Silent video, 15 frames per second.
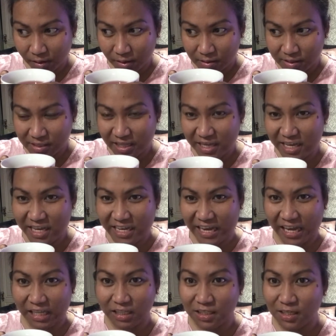It's like a
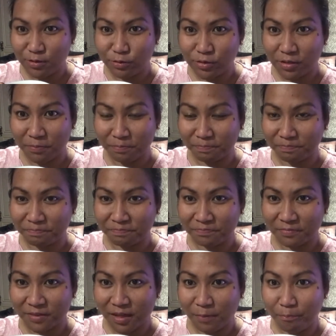candy or something.
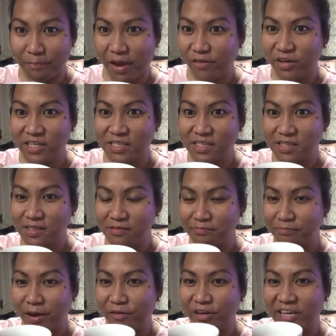Berries,
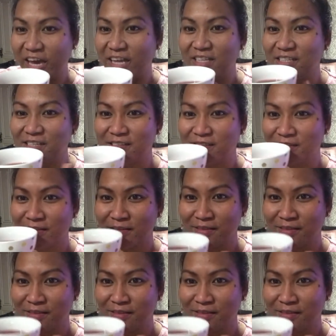berry candies.